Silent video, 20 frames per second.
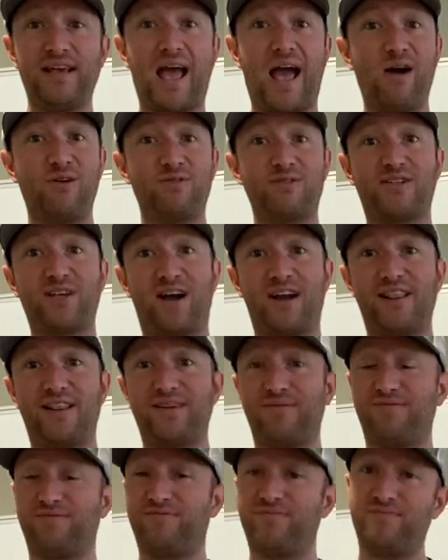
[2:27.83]
outside of
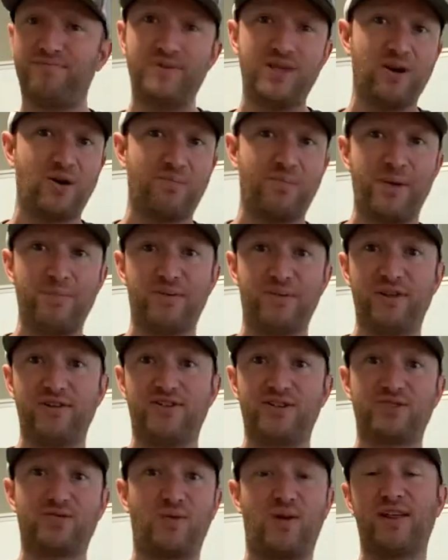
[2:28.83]
the, you know, people that
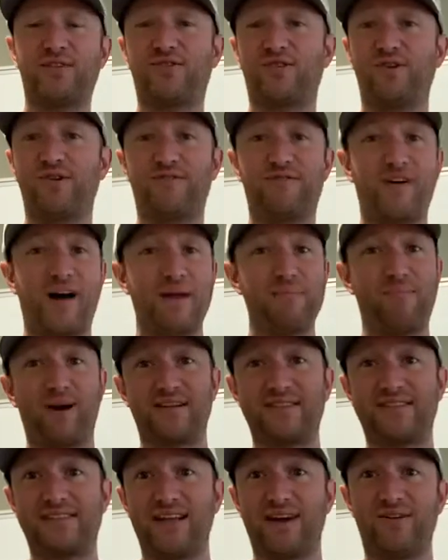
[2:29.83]
just want to throw
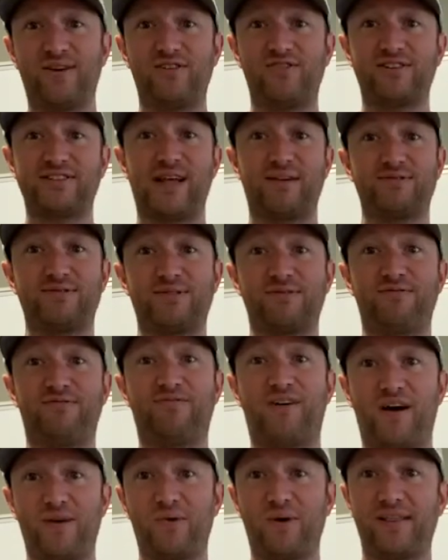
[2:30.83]
$5 down and just have some
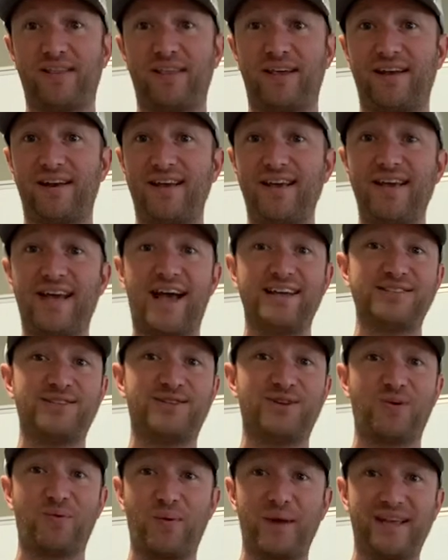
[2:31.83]
fun with it as
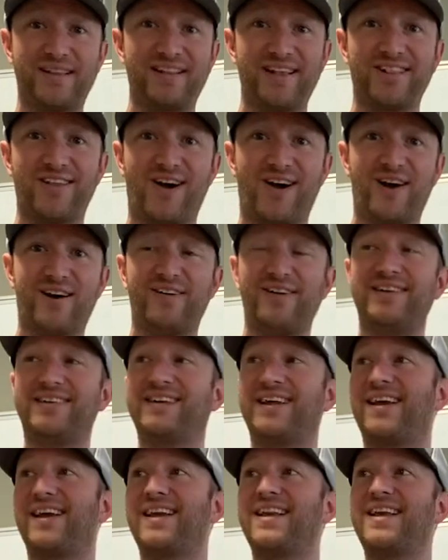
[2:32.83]
their weekly lottery
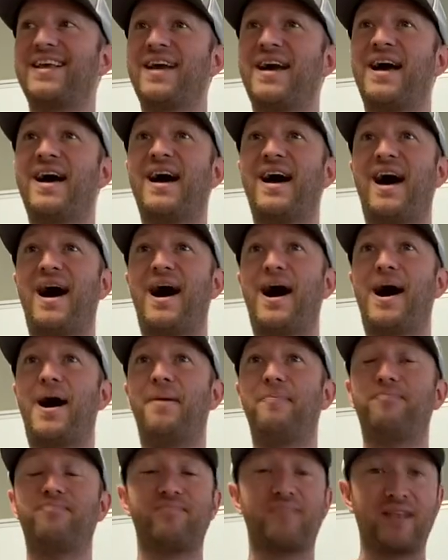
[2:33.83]
ticket,
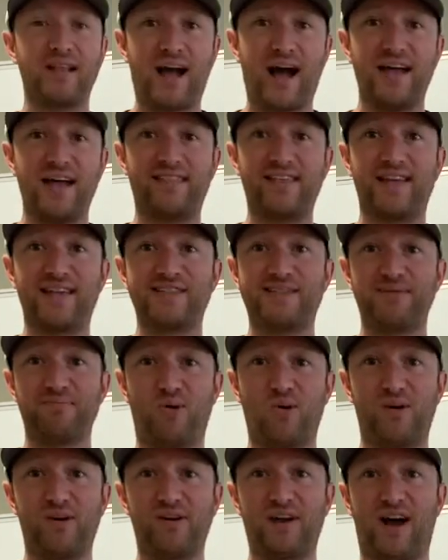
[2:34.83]
I think it's
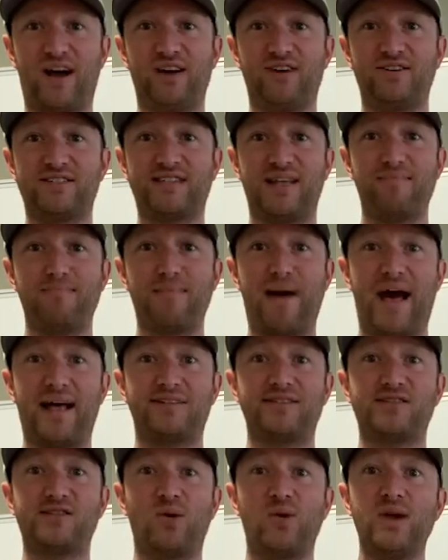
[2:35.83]
important to understand
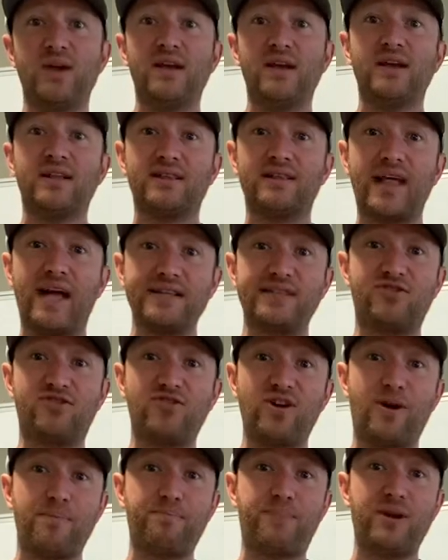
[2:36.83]
math. So let's
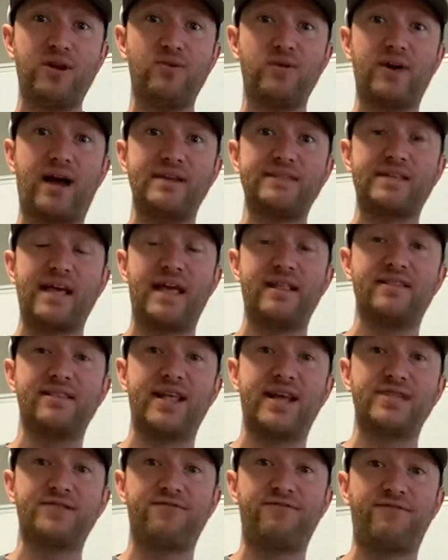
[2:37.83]
jump into it, guys, and
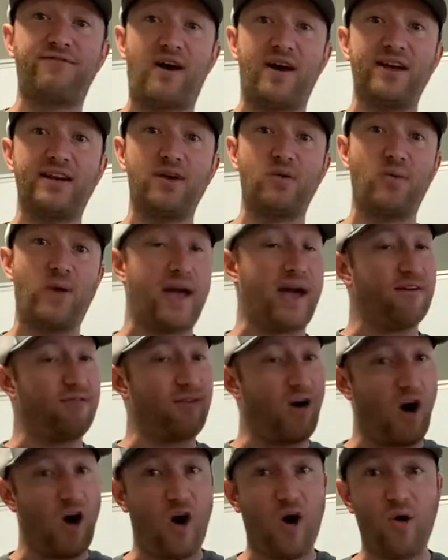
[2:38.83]
let's find a way. I've
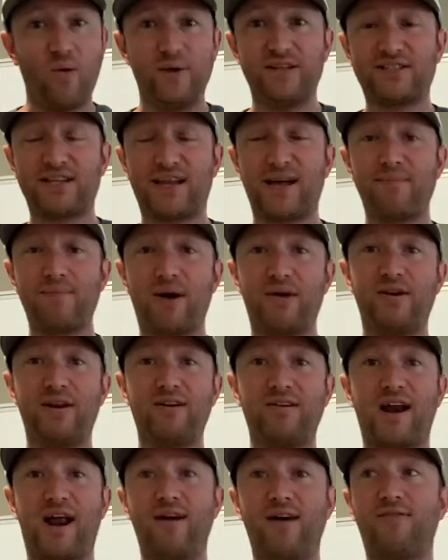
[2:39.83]
always come out
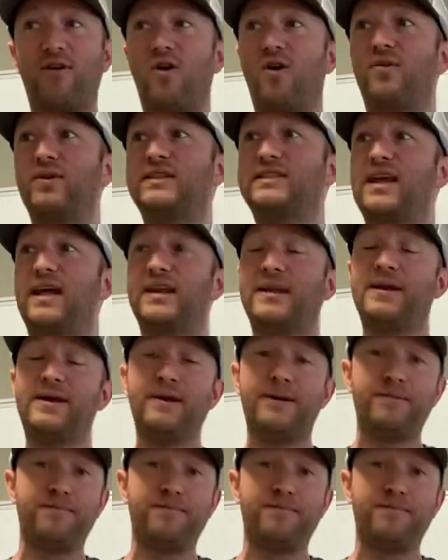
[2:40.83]
here and I've always said,